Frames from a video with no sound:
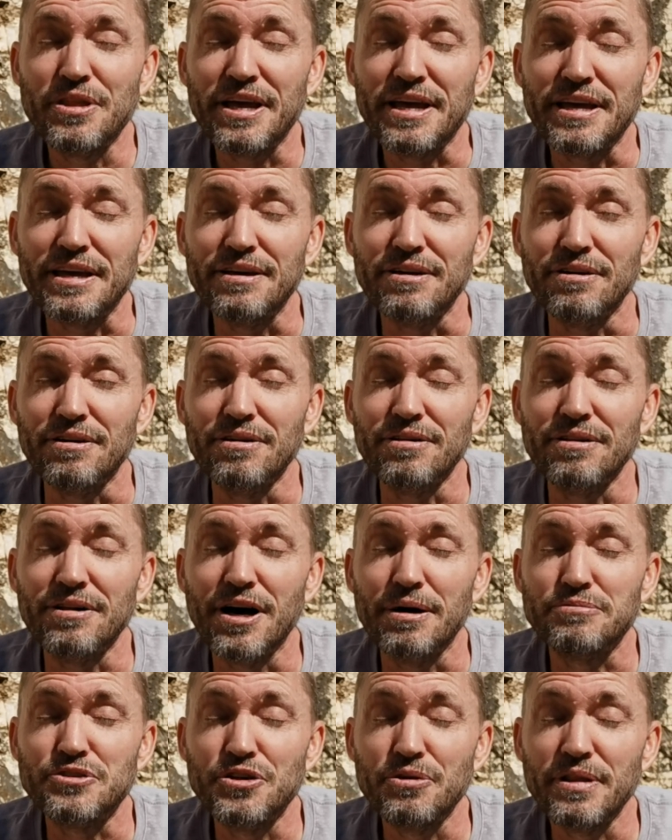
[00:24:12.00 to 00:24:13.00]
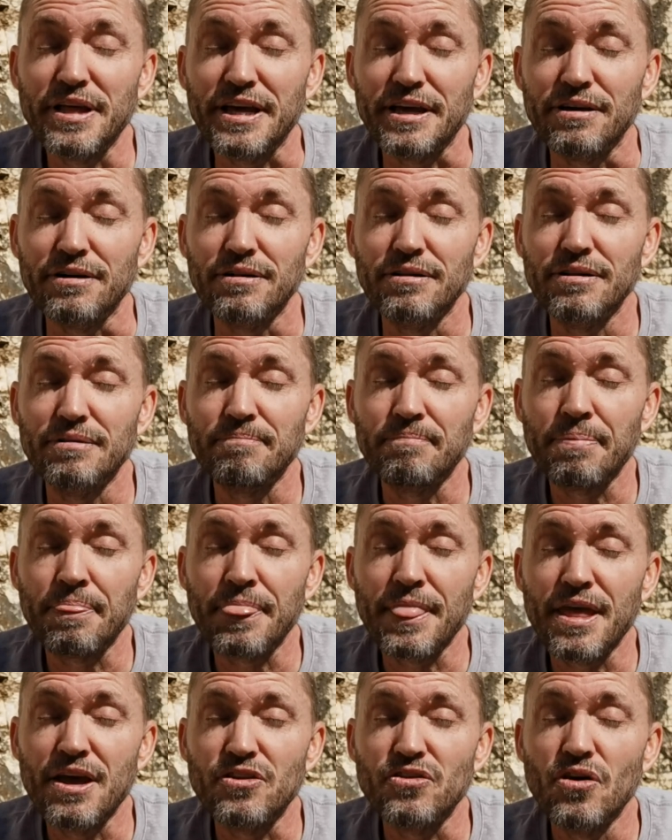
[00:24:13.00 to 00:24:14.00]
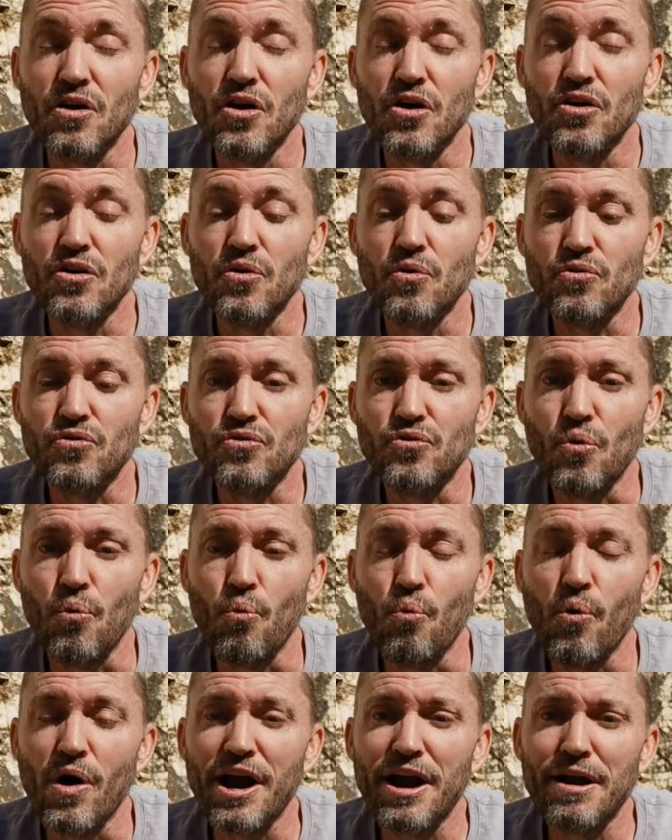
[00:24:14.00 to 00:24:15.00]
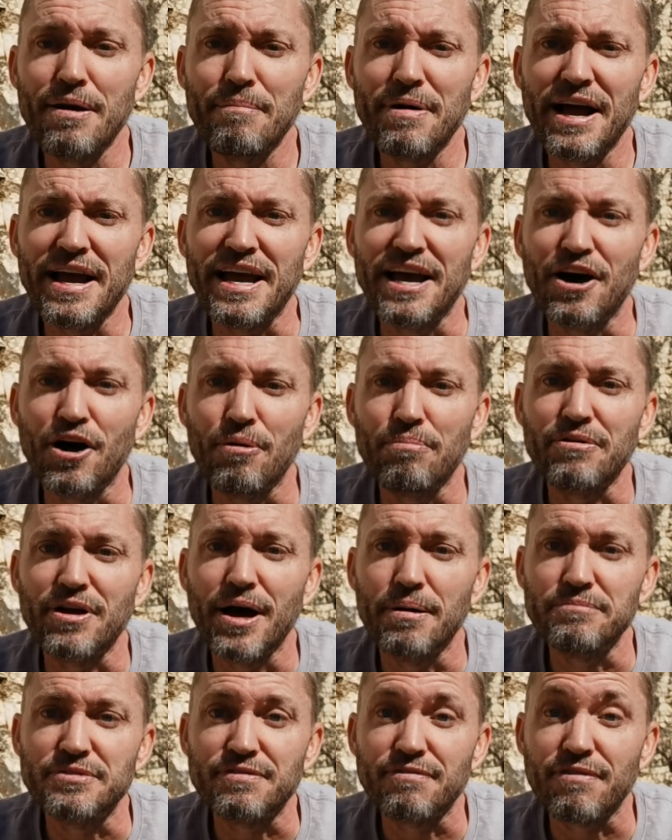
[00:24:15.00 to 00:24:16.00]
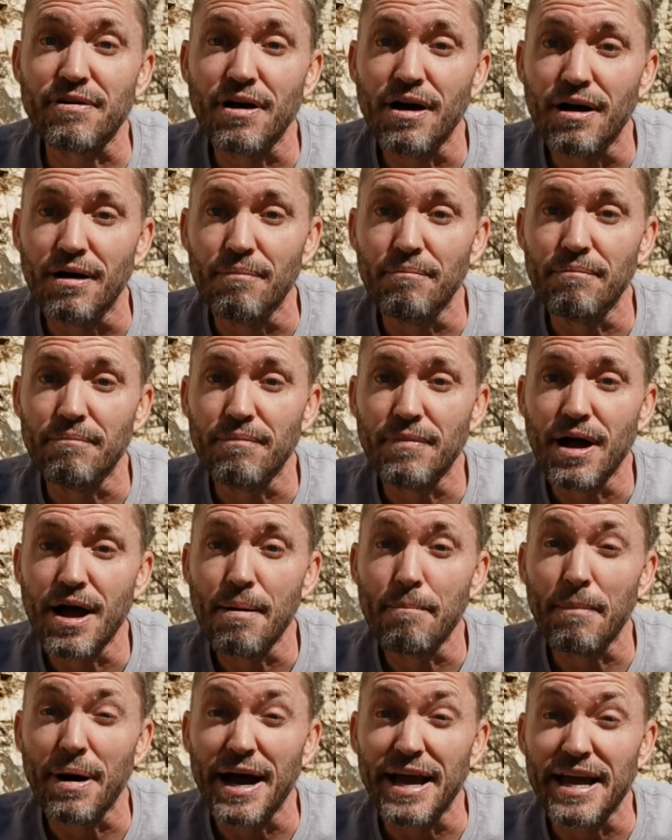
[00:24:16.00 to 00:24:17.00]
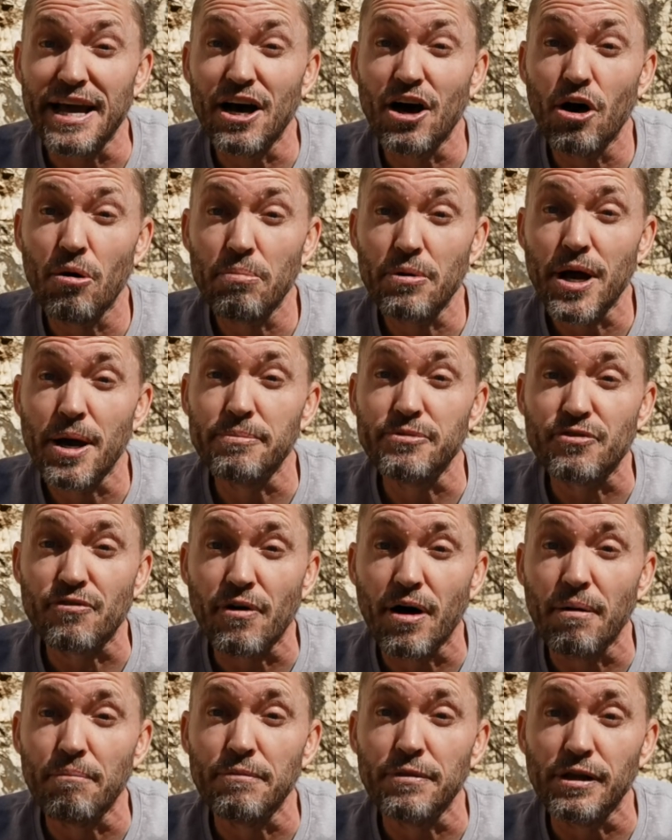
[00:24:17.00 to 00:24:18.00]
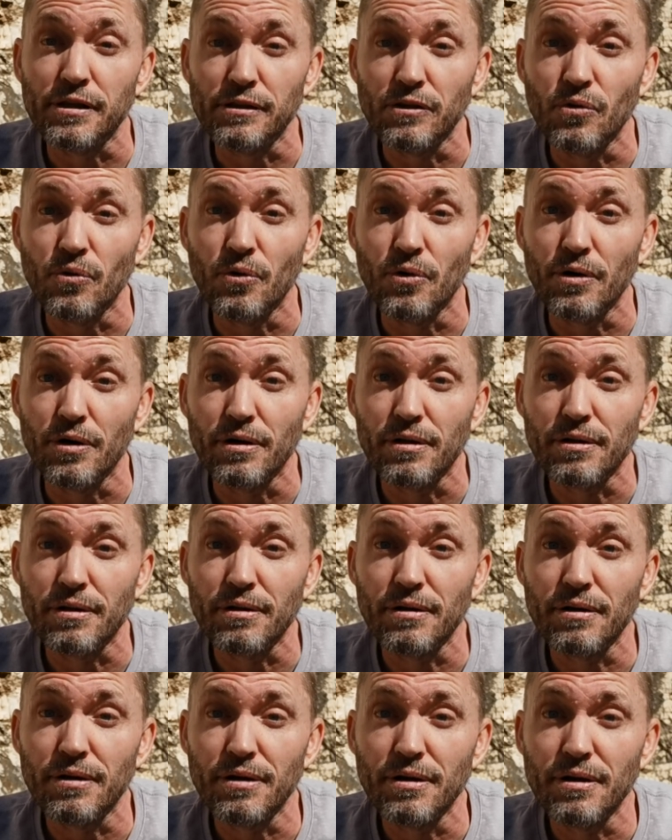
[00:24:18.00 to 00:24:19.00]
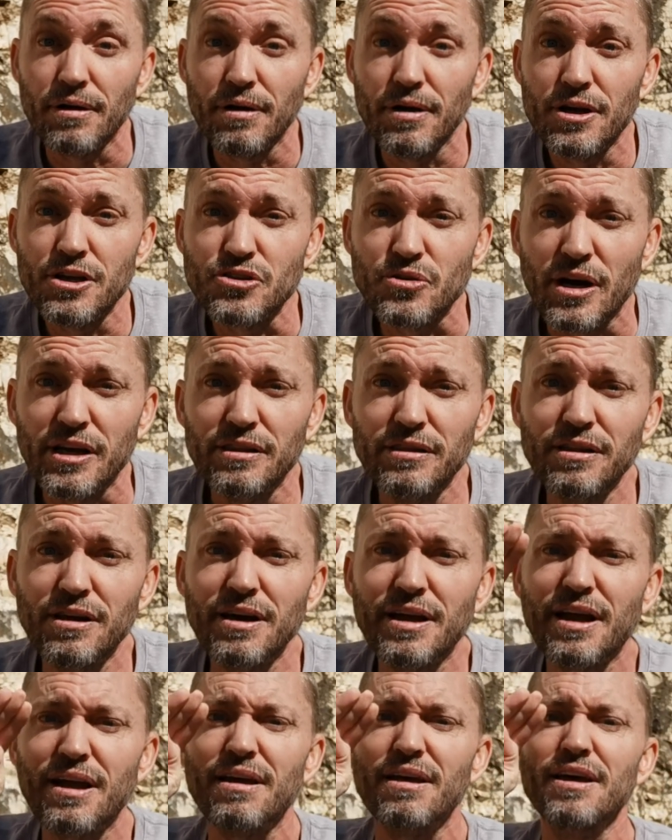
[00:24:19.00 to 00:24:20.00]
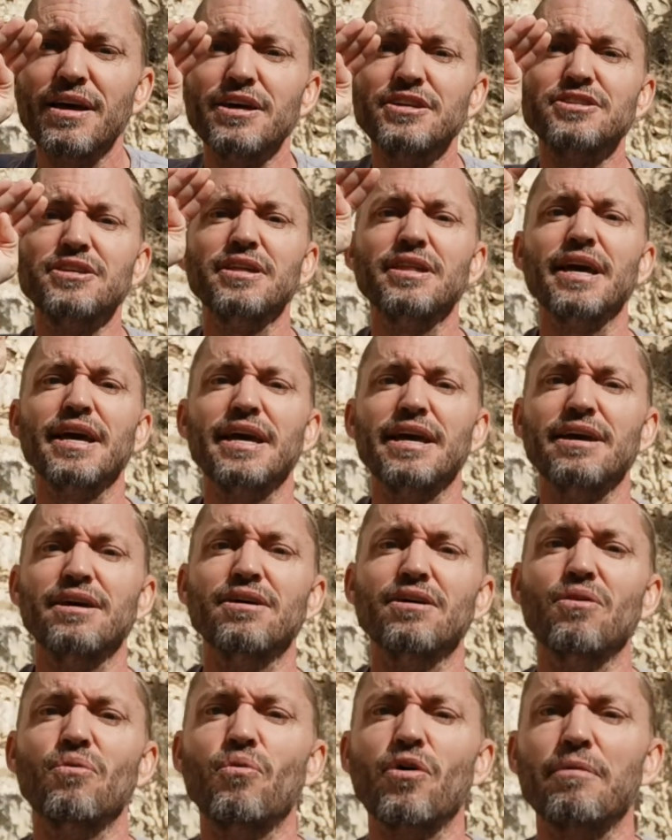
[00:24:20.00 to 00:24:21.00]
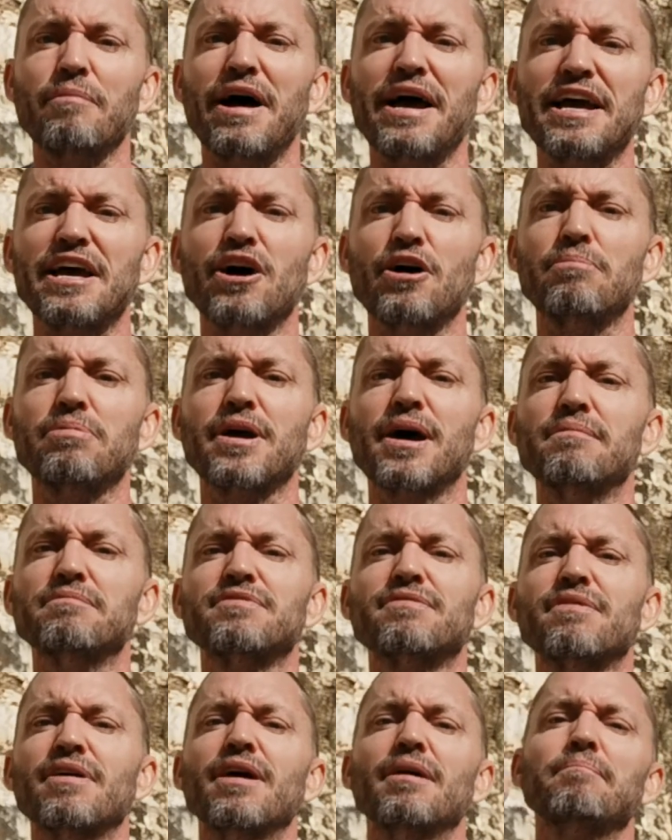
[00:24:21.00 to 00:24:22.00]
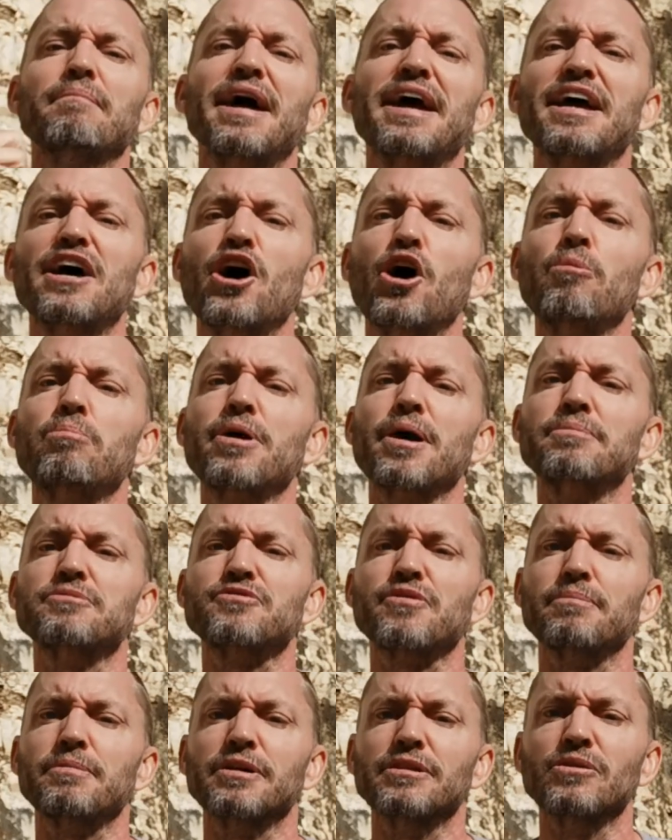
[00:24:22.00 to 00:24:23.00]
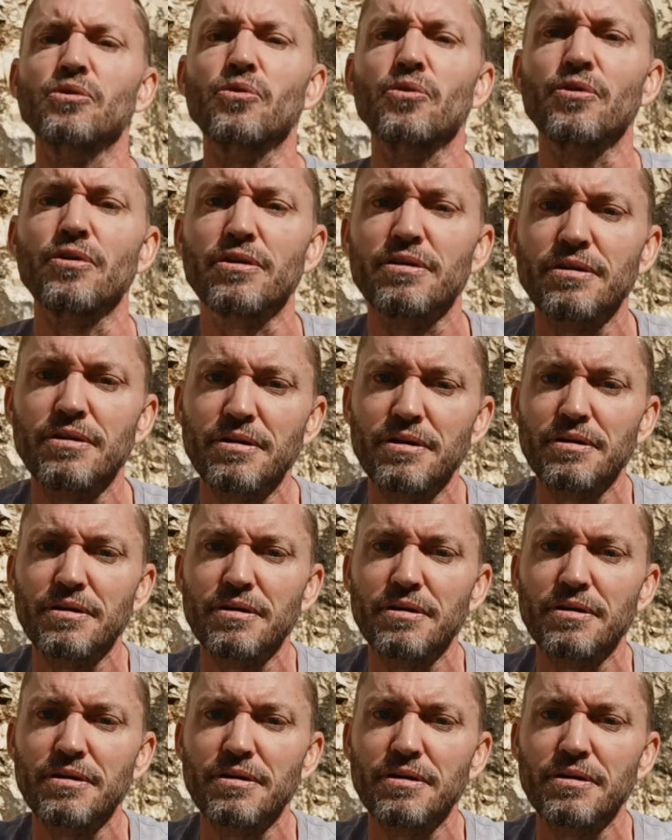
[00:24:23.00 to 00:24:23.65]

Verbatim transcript: hill, up to the hill, to where my help comes from. My help comes from the Lord. So I look to the hill where my help comes from. My help comes from the Lord,